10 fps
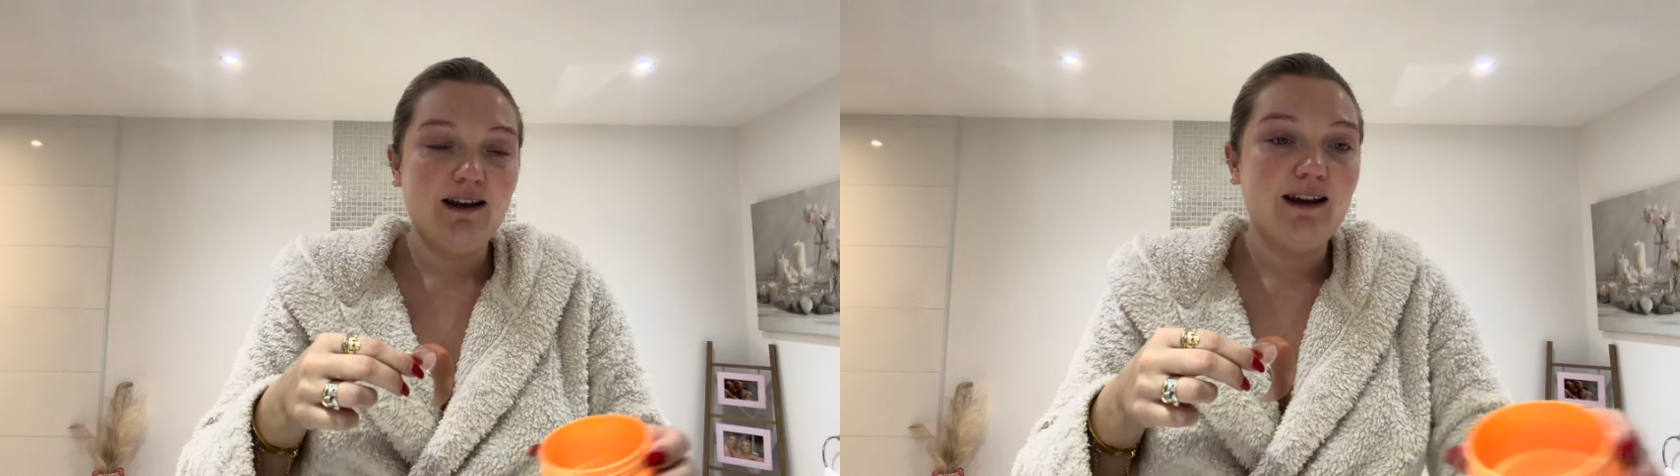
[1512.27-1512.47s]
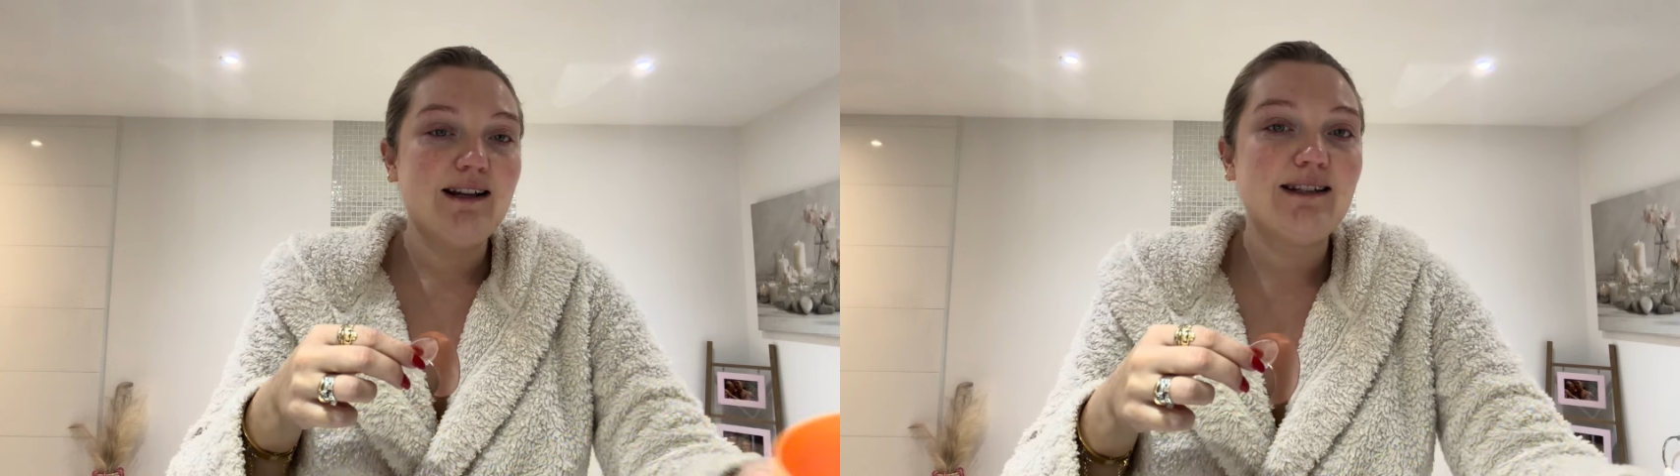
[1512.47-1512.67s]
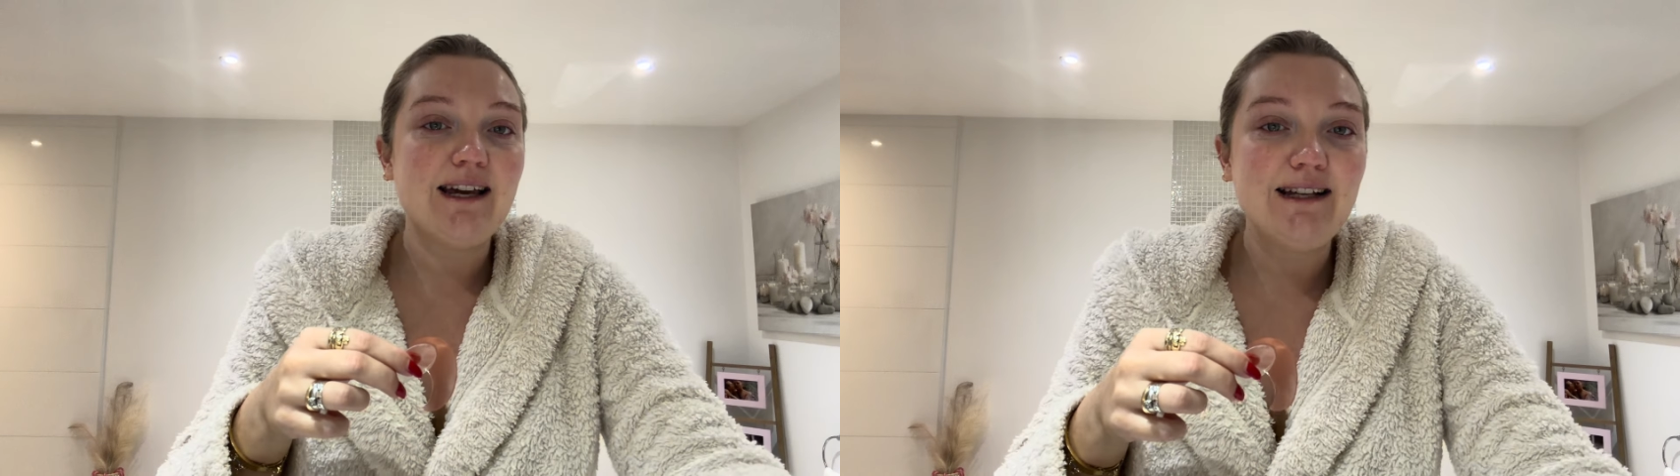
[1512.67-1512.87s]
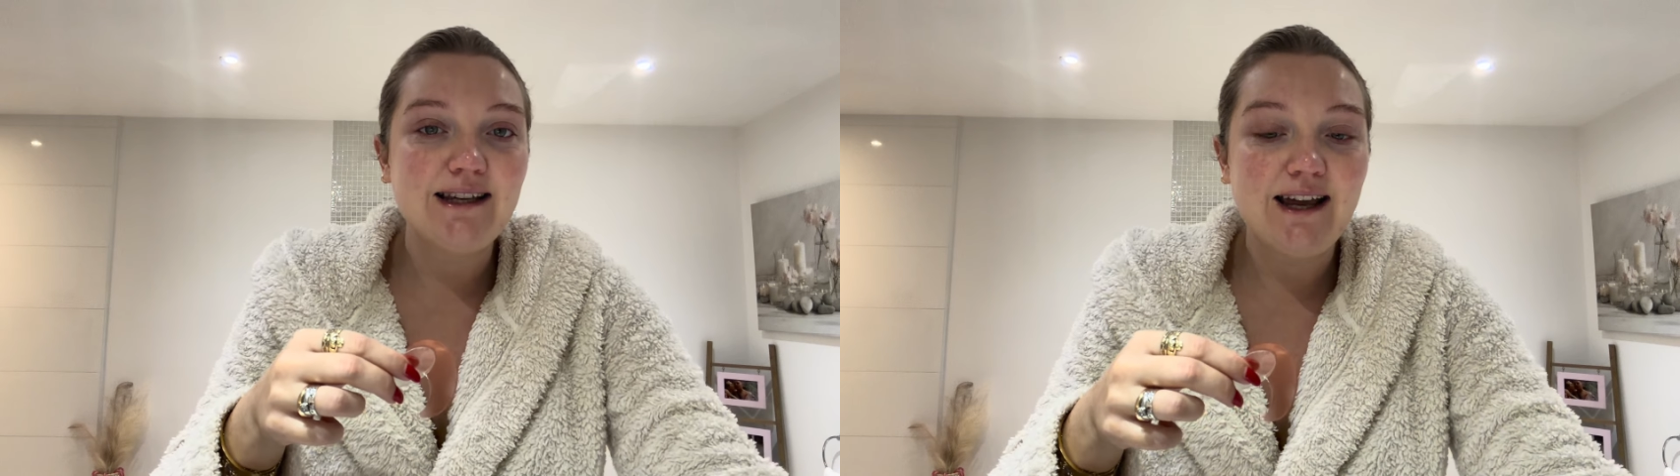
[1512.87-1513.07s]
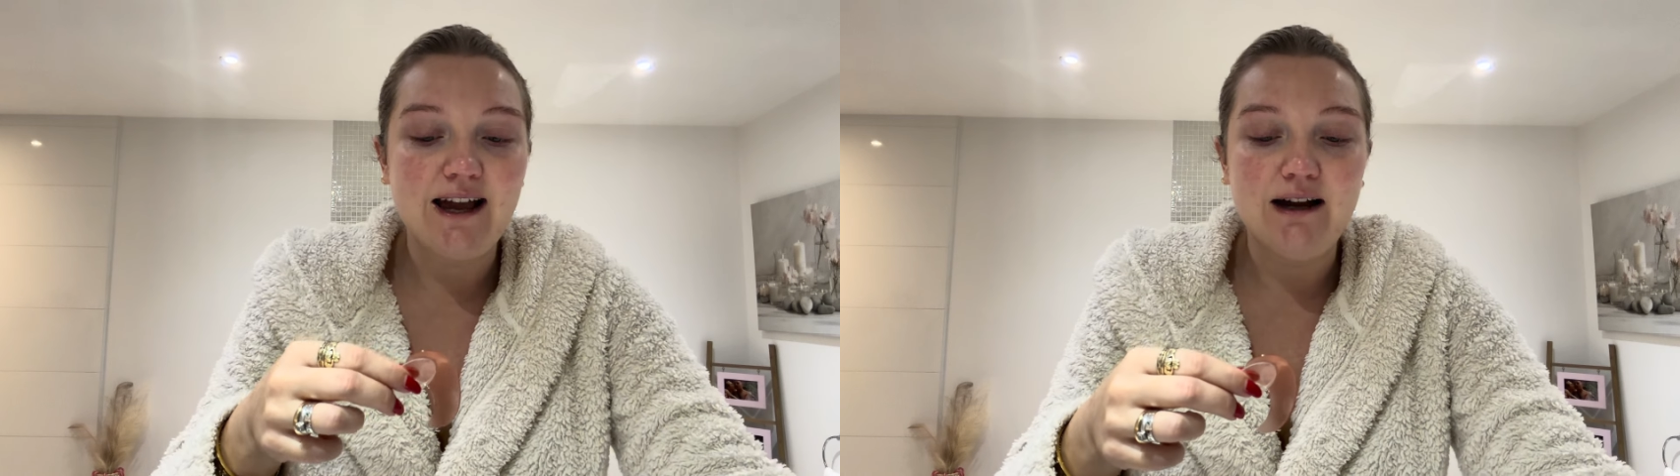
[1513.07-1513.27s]
It's 8
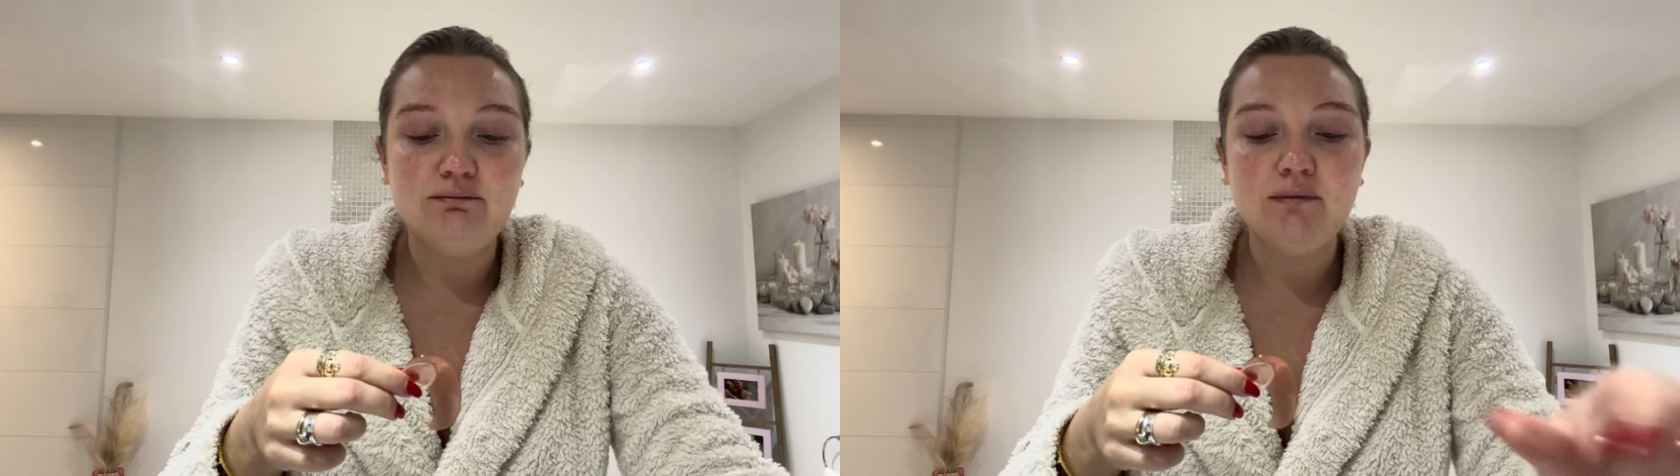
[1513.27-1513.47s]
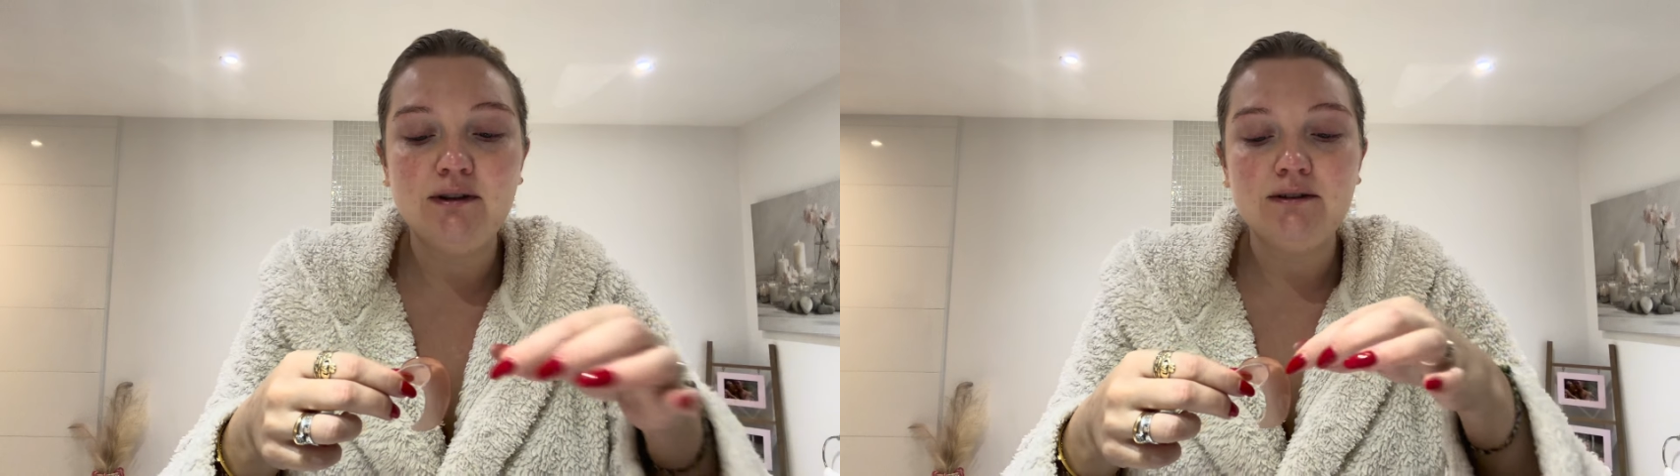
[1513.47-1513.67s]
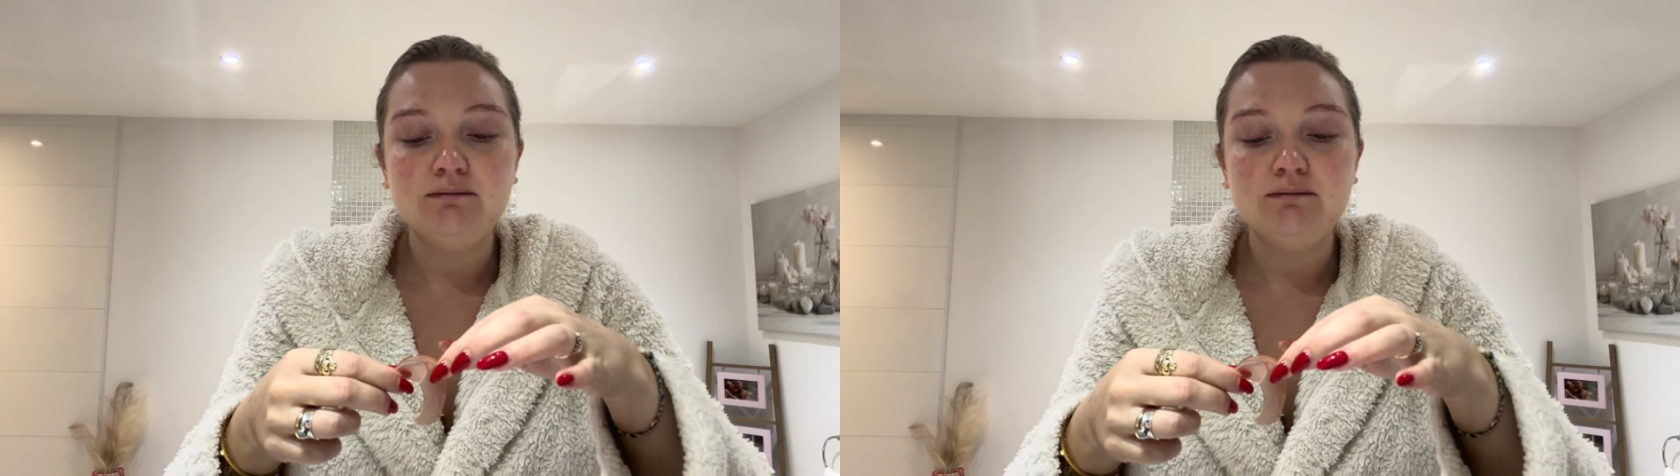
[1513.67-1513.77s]
AM